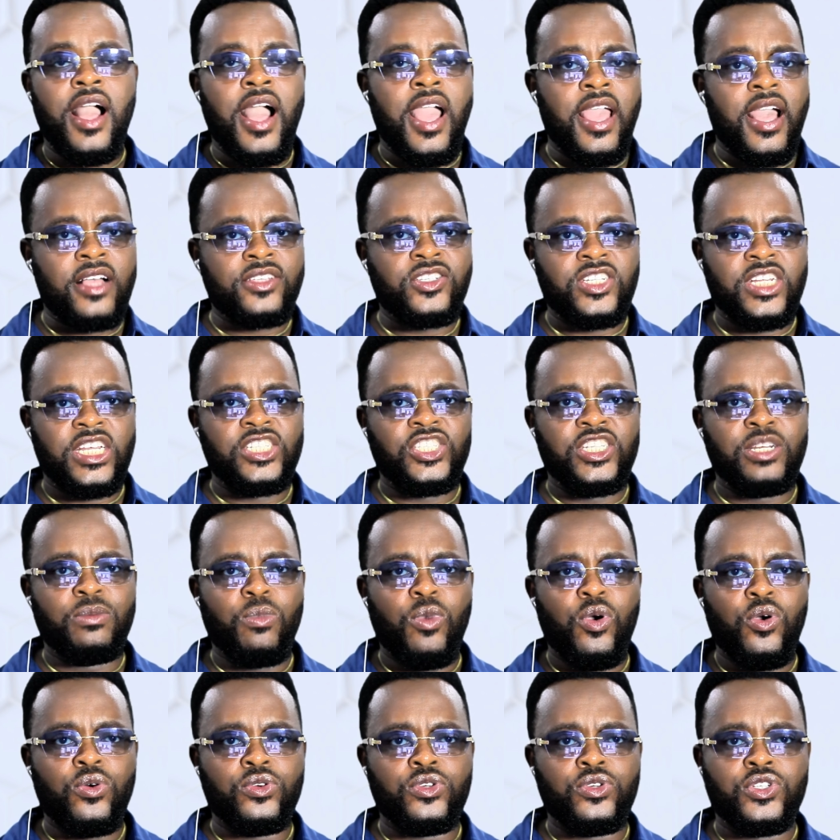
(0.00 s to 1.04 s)
I asked agent
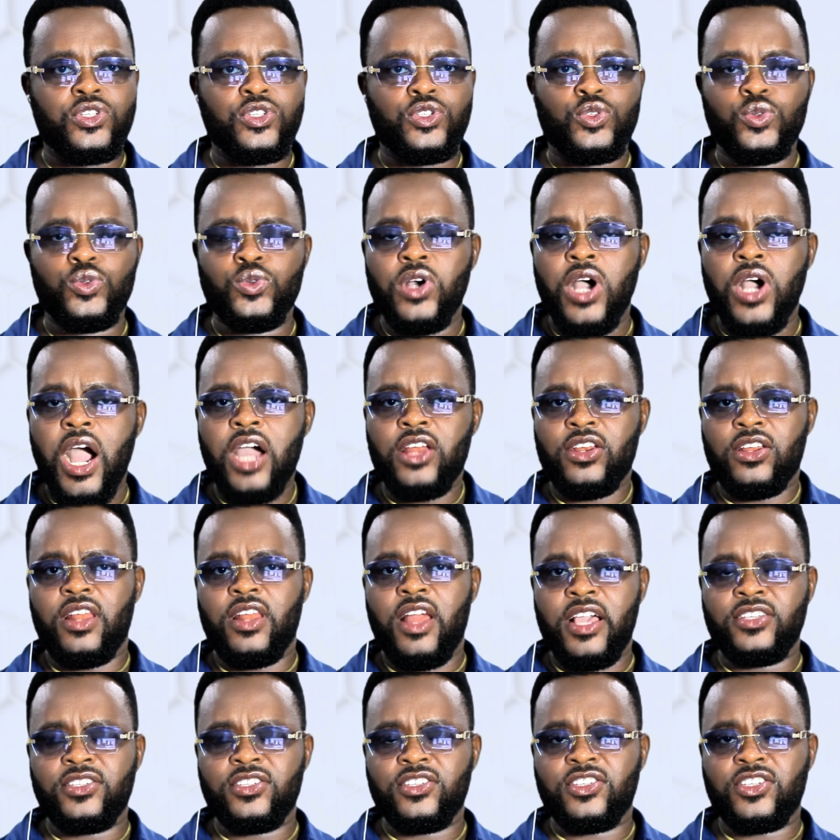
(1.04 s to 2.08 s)
mode to
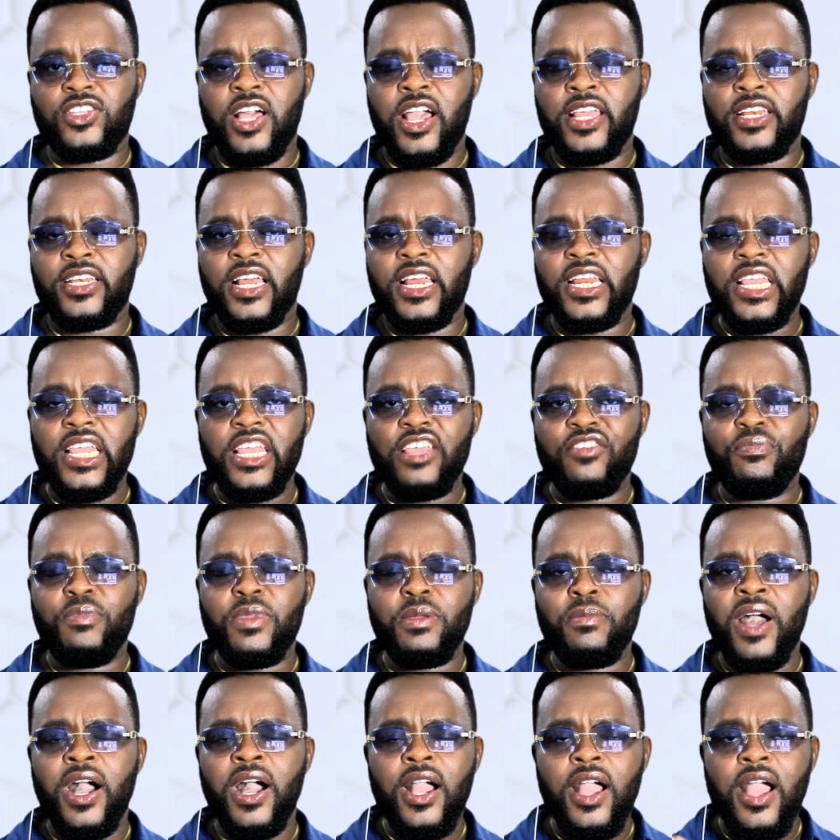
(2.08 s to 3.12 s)
analyze the site and give me
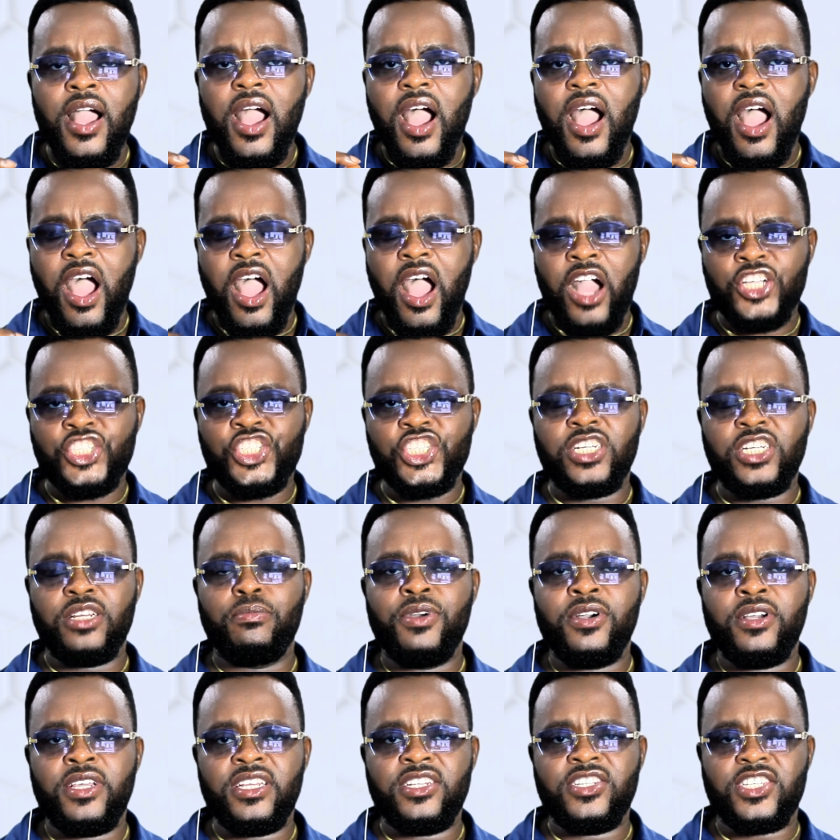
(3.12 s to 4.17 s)
back
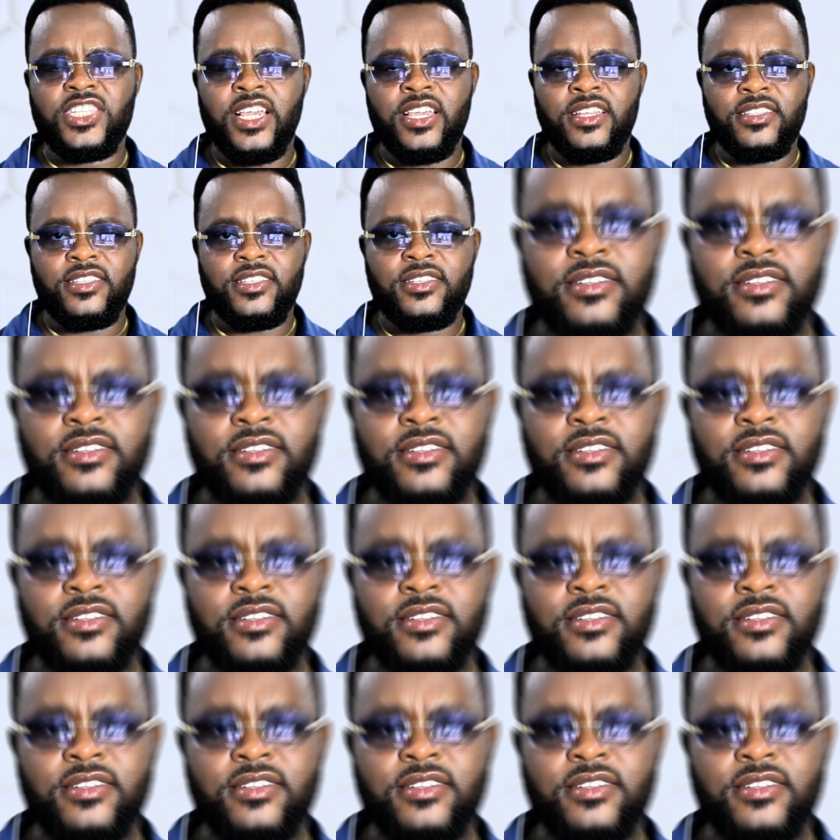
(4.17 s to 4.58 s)
actionable insights.